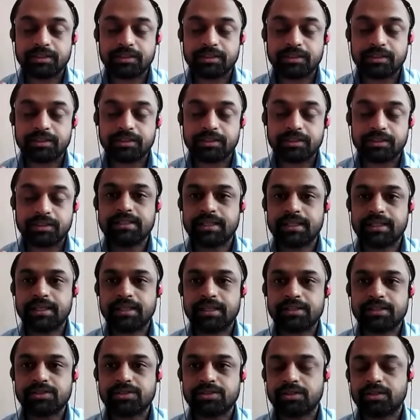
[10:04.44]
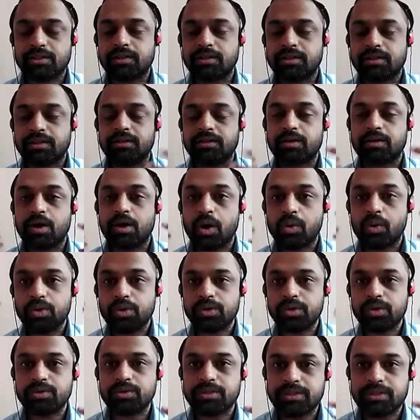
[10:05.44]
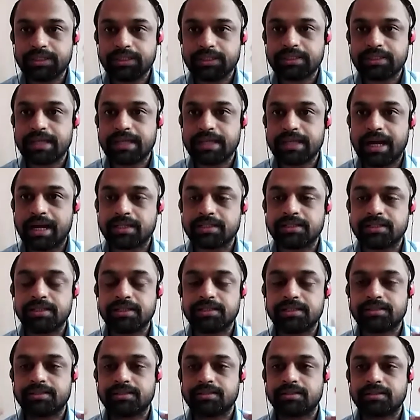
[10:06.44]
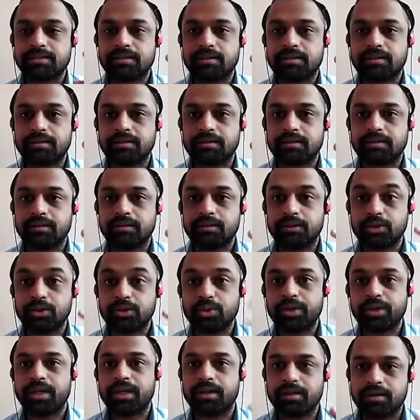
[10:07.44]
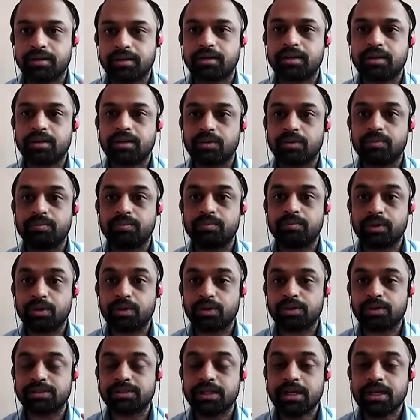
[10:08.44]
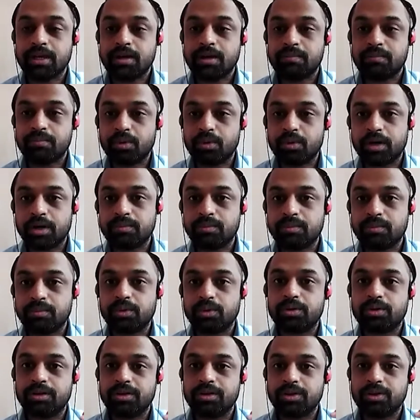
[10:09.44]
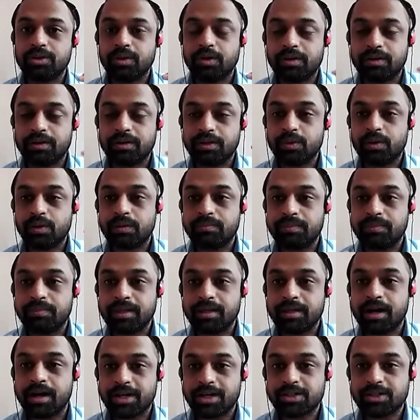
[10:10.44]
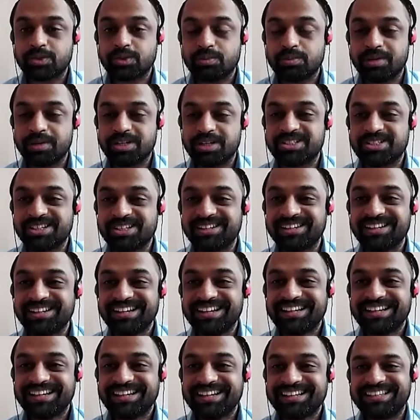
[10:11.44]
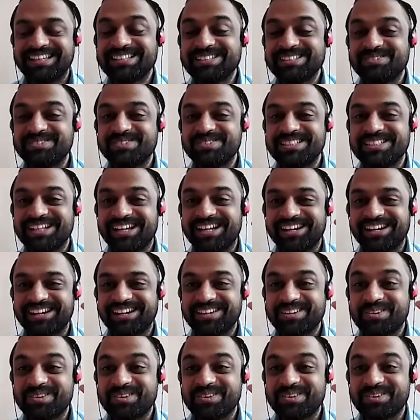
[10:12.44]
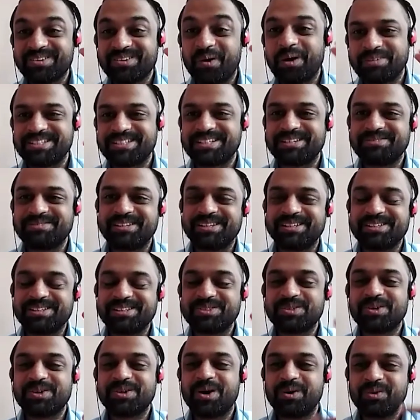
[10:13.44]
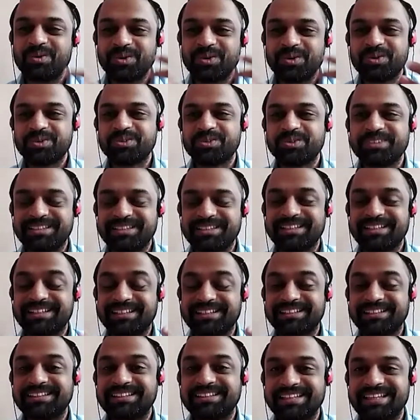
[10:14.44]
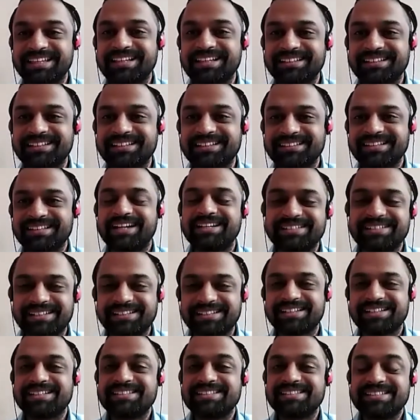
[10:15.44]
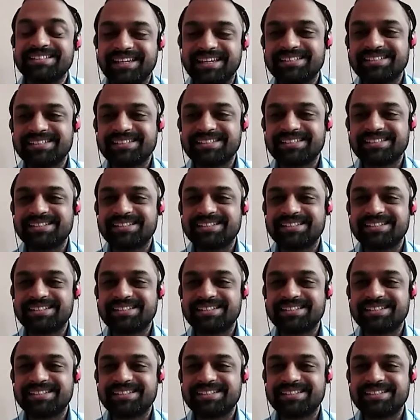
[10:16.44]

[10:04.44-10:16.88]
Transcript: that is the case, uh, how do you see statistics uh, today now? Because more and more you are you are being asked to measure things which are non-measurable. So how do you uh, think statistics has changed? No, no,